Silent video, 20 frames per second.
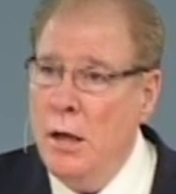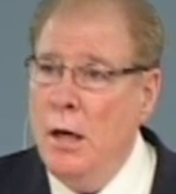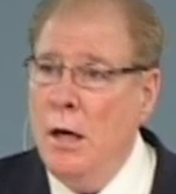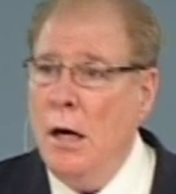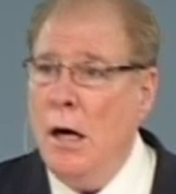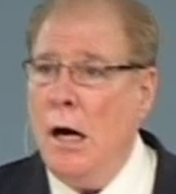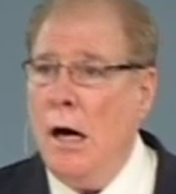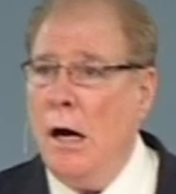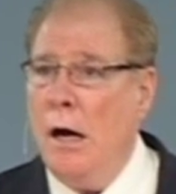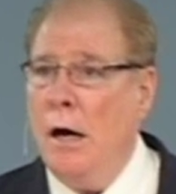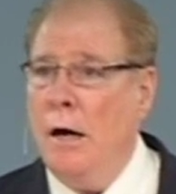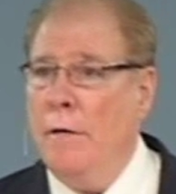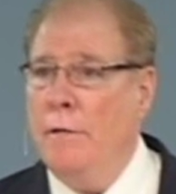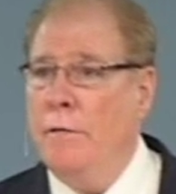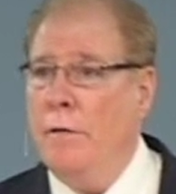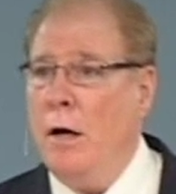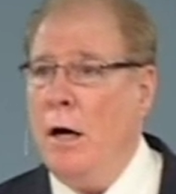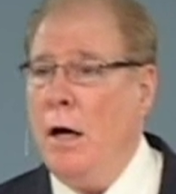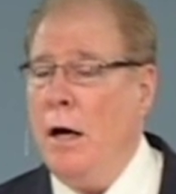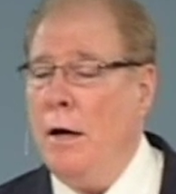
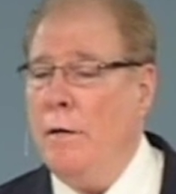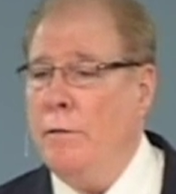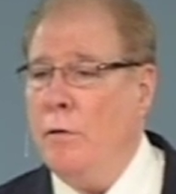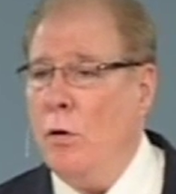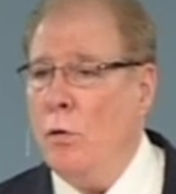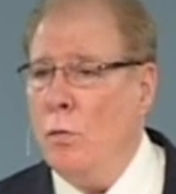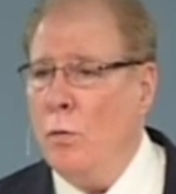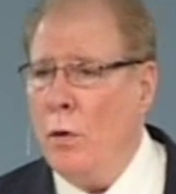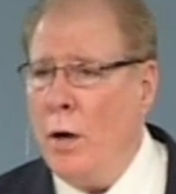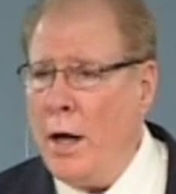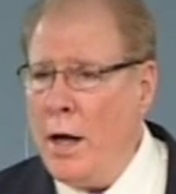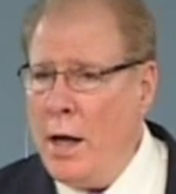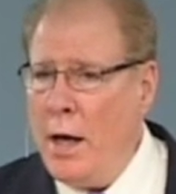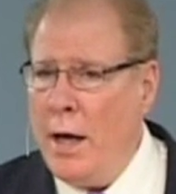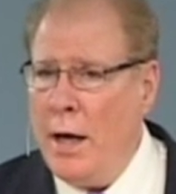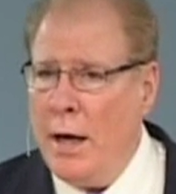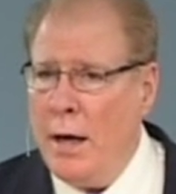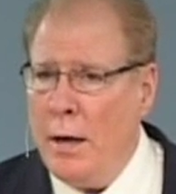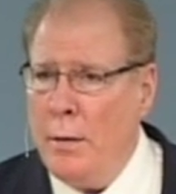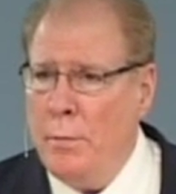of, of
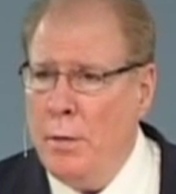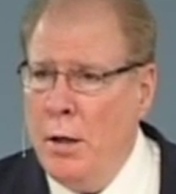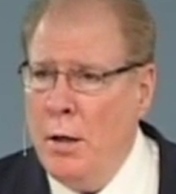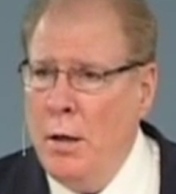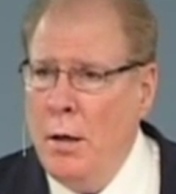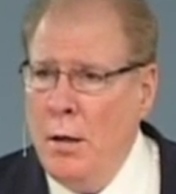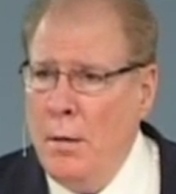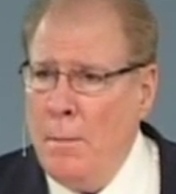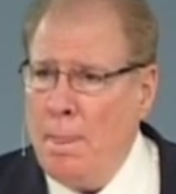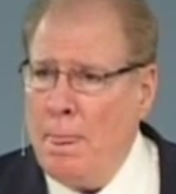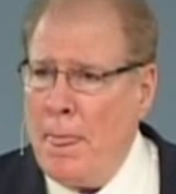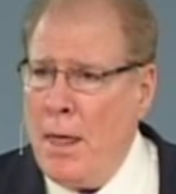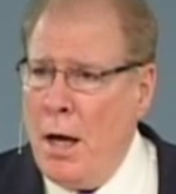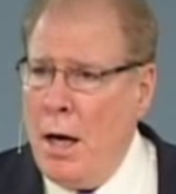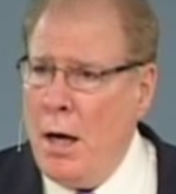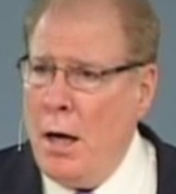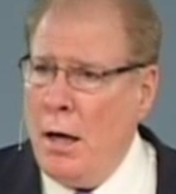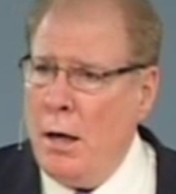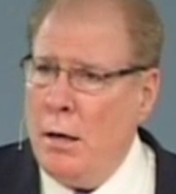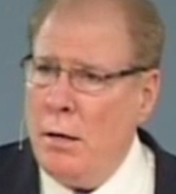Rahab,
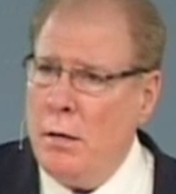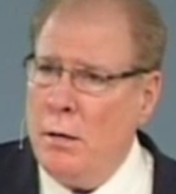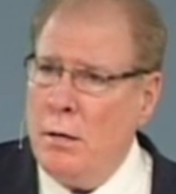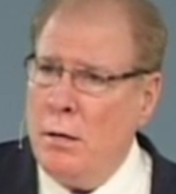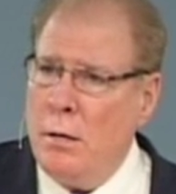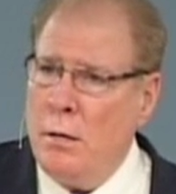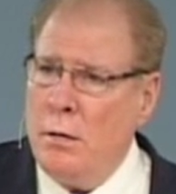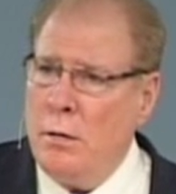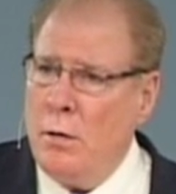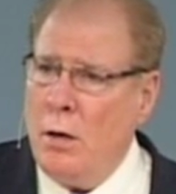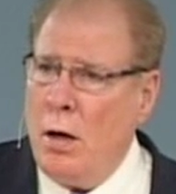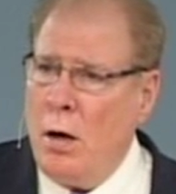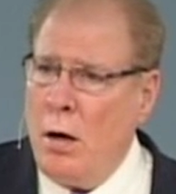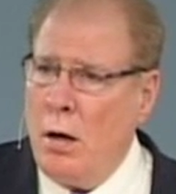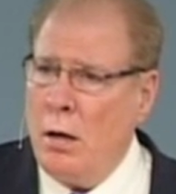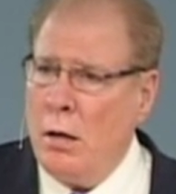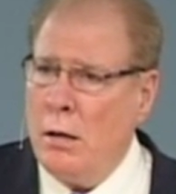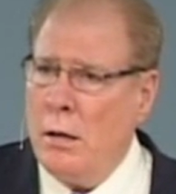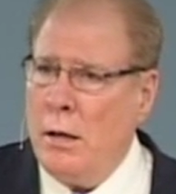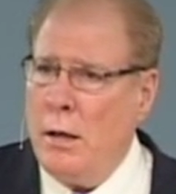uh, the
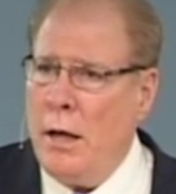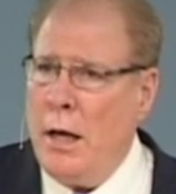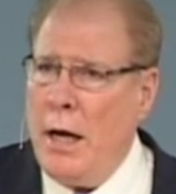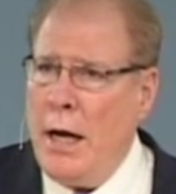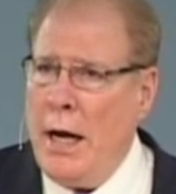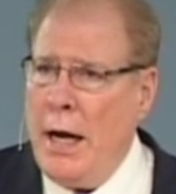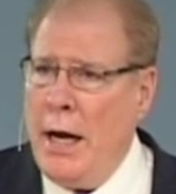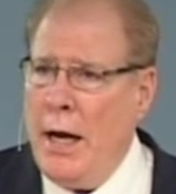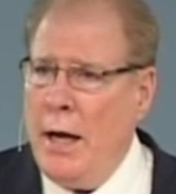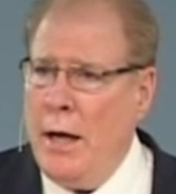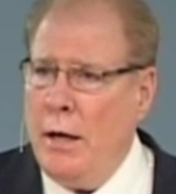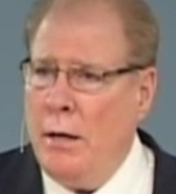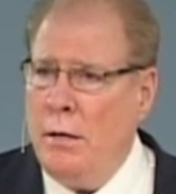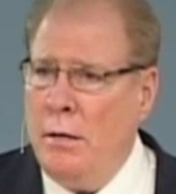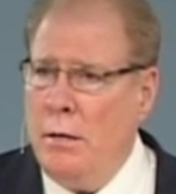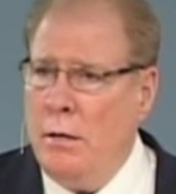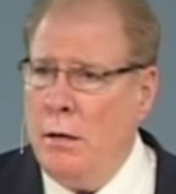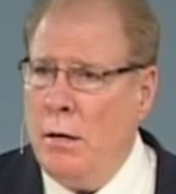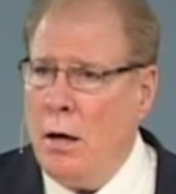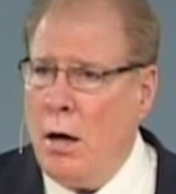harlot,
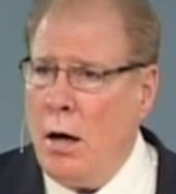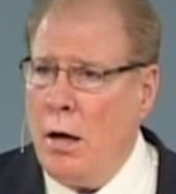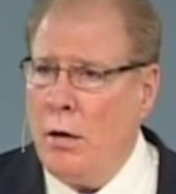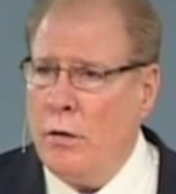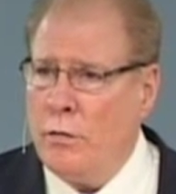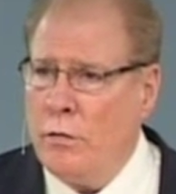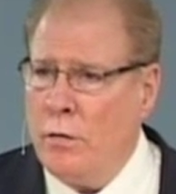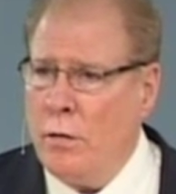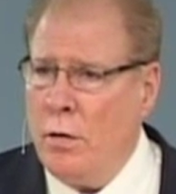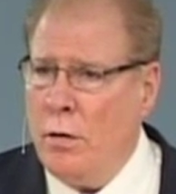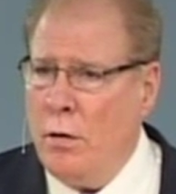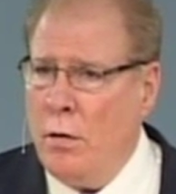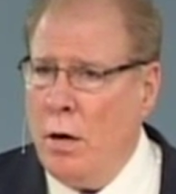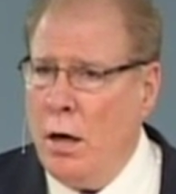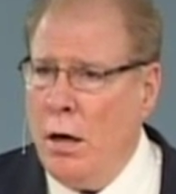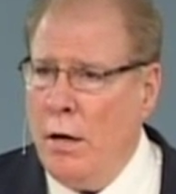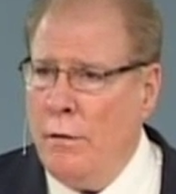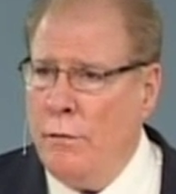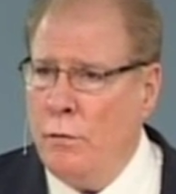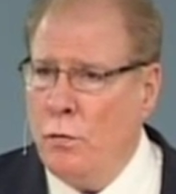and also
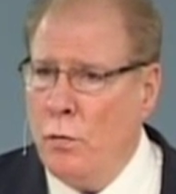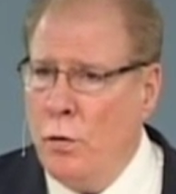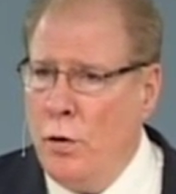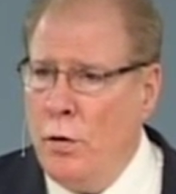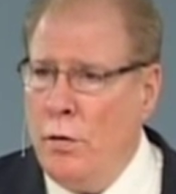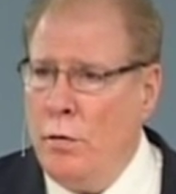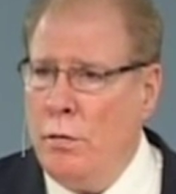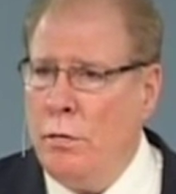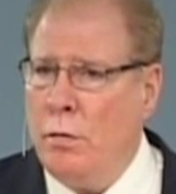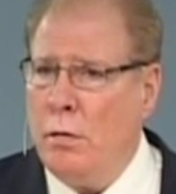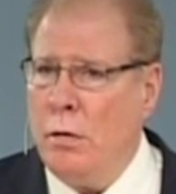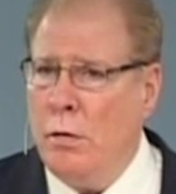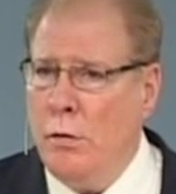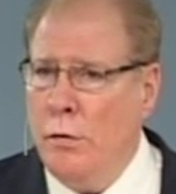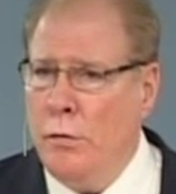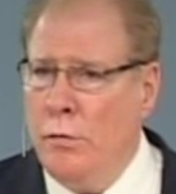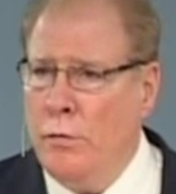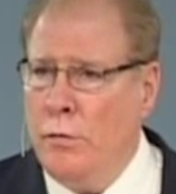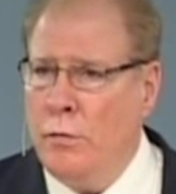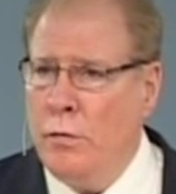of Ruth,
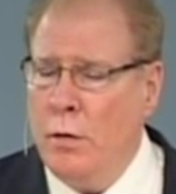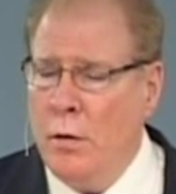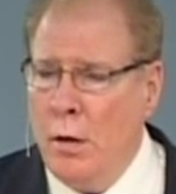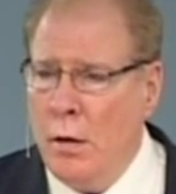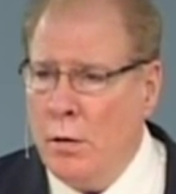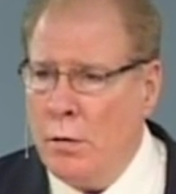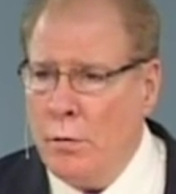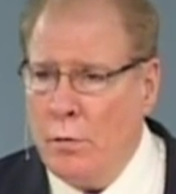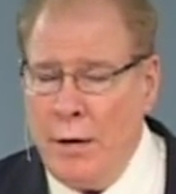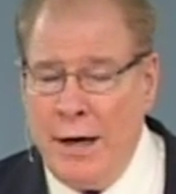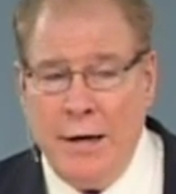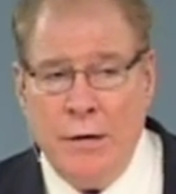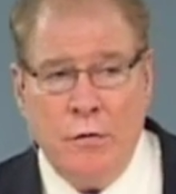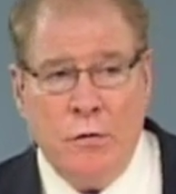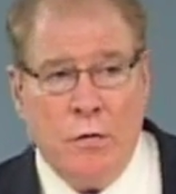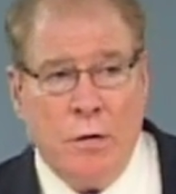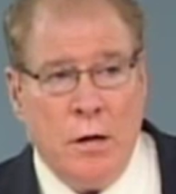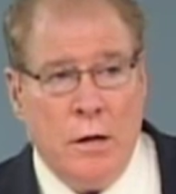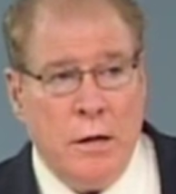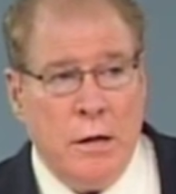whose
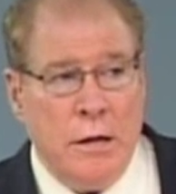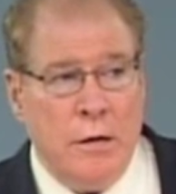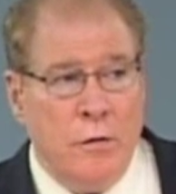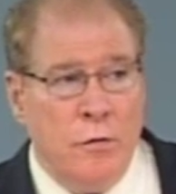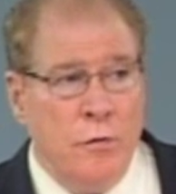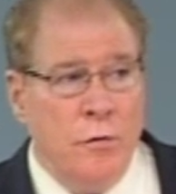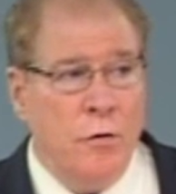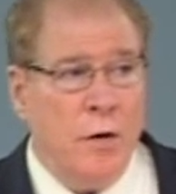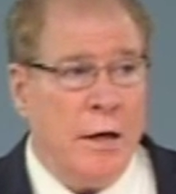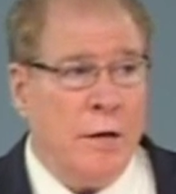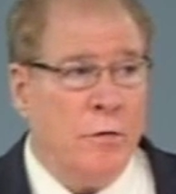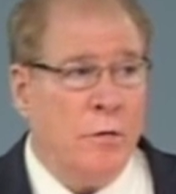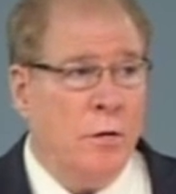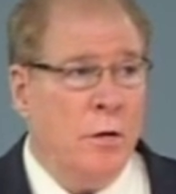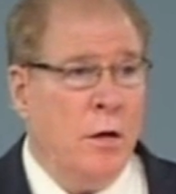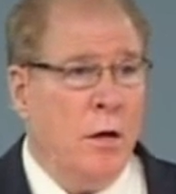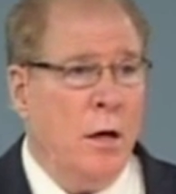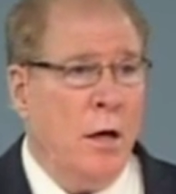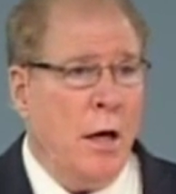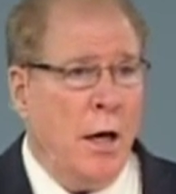grandson is
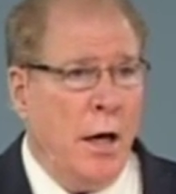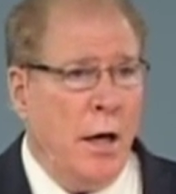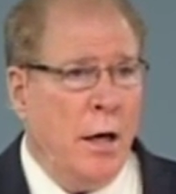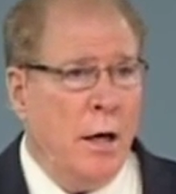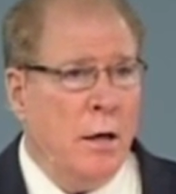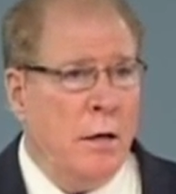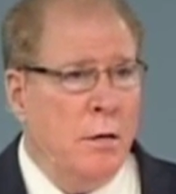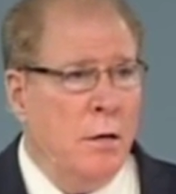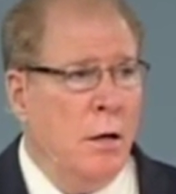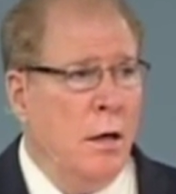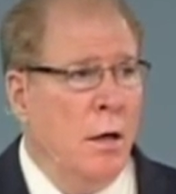Jesse, and